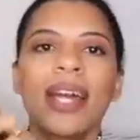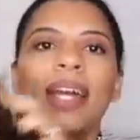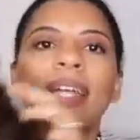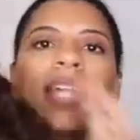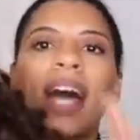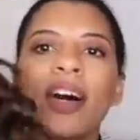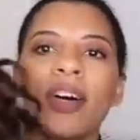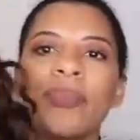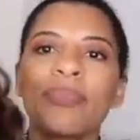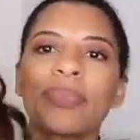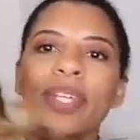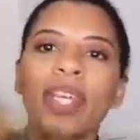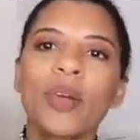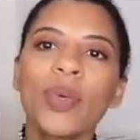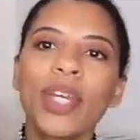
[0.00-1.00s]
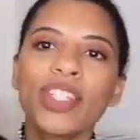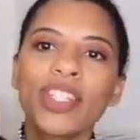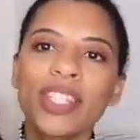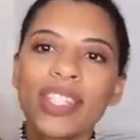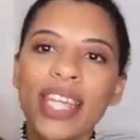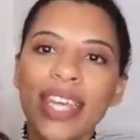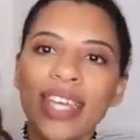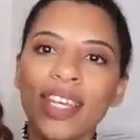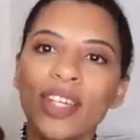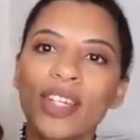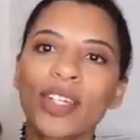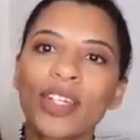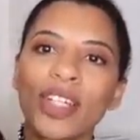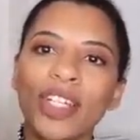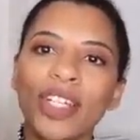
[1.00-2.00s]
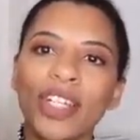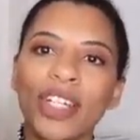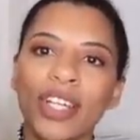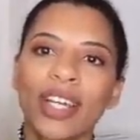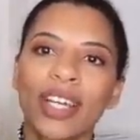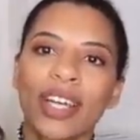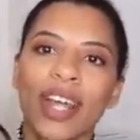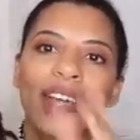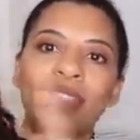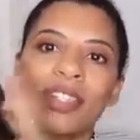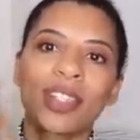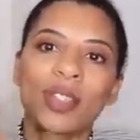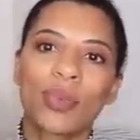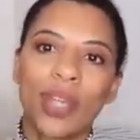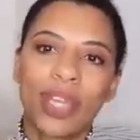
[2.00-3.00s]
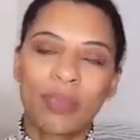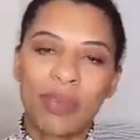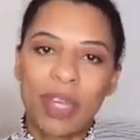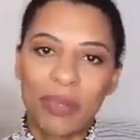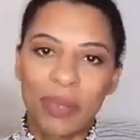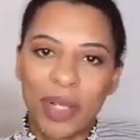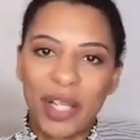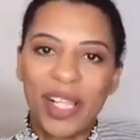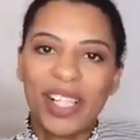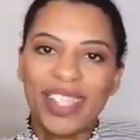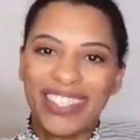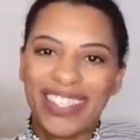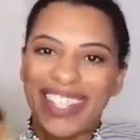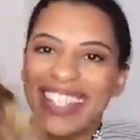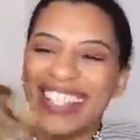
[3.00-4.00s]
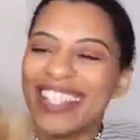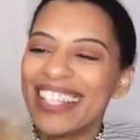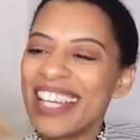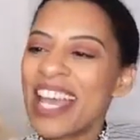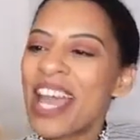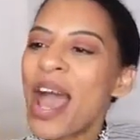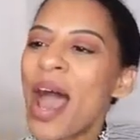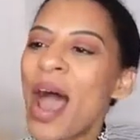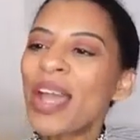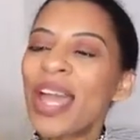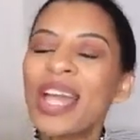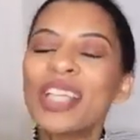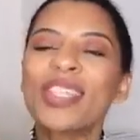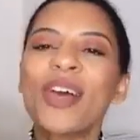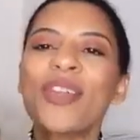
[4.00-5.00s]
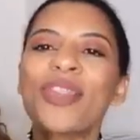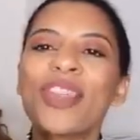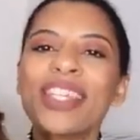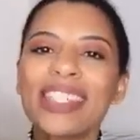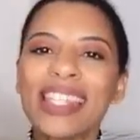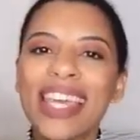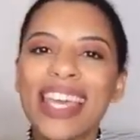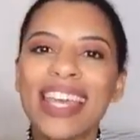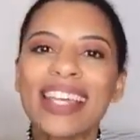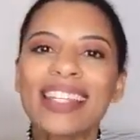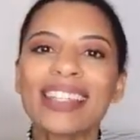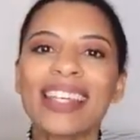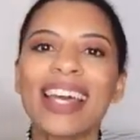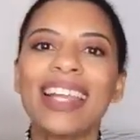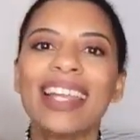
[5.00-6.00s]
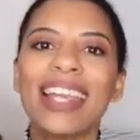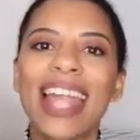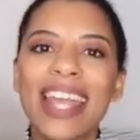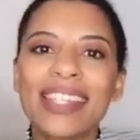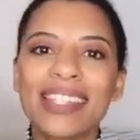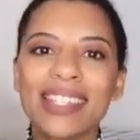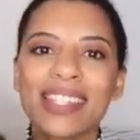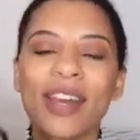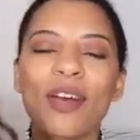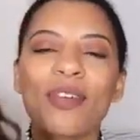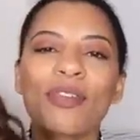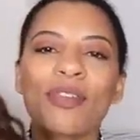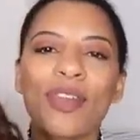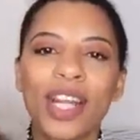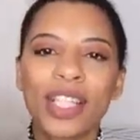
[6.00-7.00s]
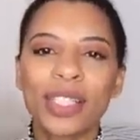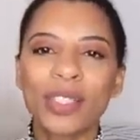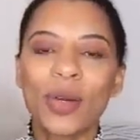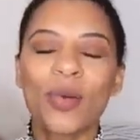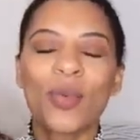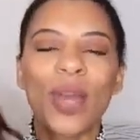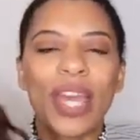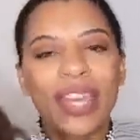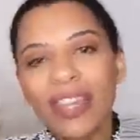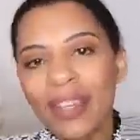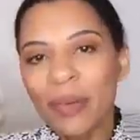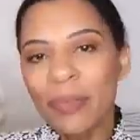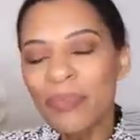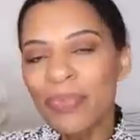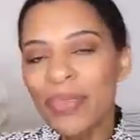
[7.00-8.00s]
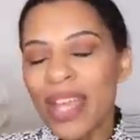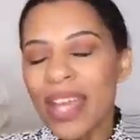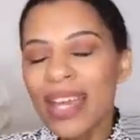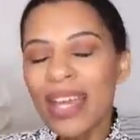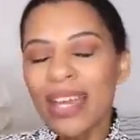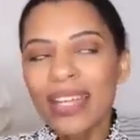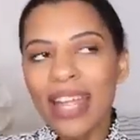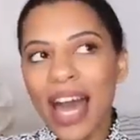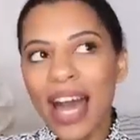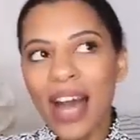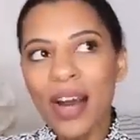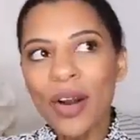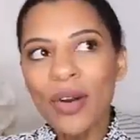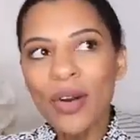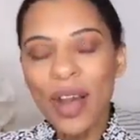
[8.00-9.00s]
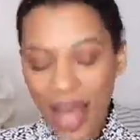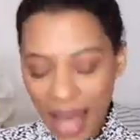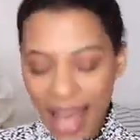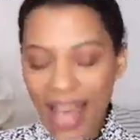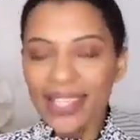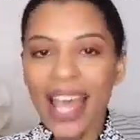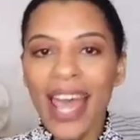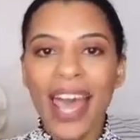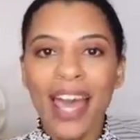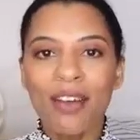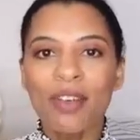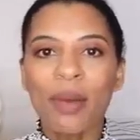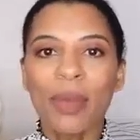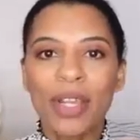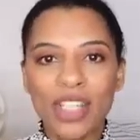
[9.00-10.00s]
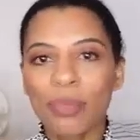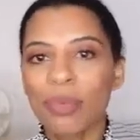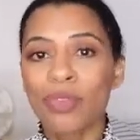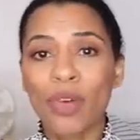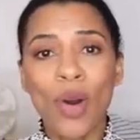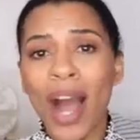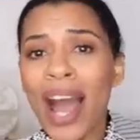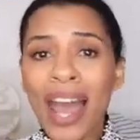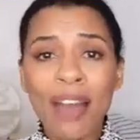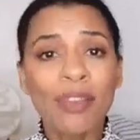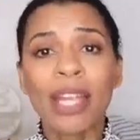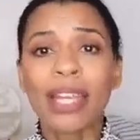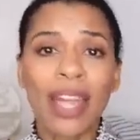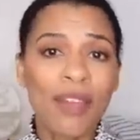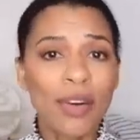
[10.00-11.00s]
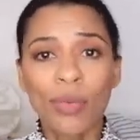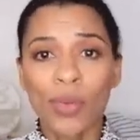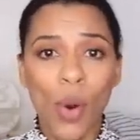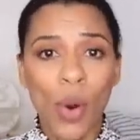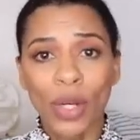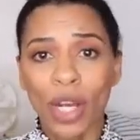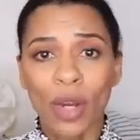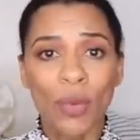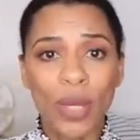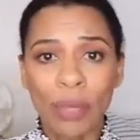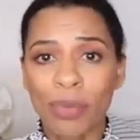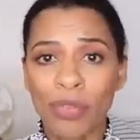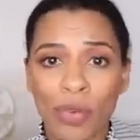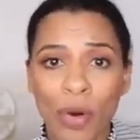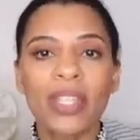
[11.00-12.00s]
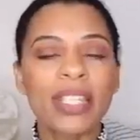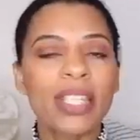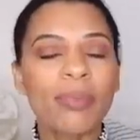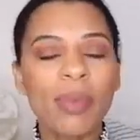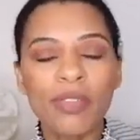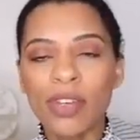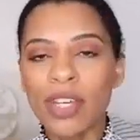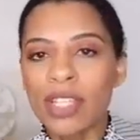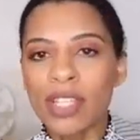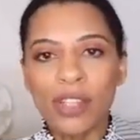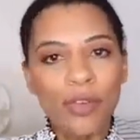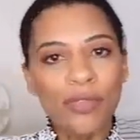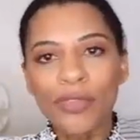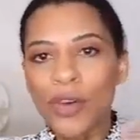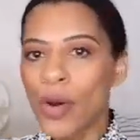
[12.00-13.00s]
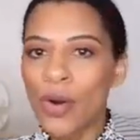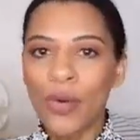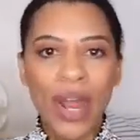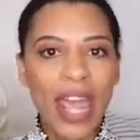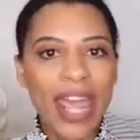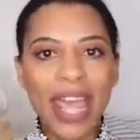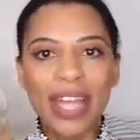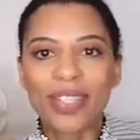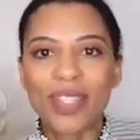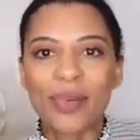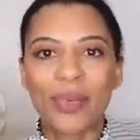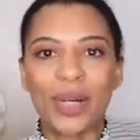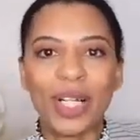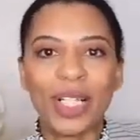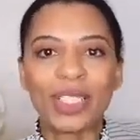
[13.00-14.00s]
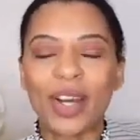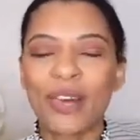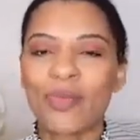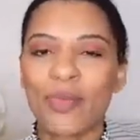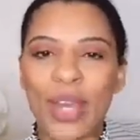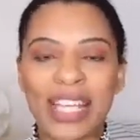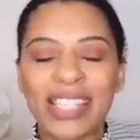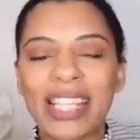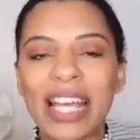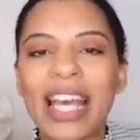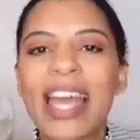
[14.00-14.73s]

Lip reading: now can we just take a good look at this wig, people? Okay, so this is a lace front wig. Now, as I have mentioned before, I have never worn a wig before. This is my first foray into the world of wigs,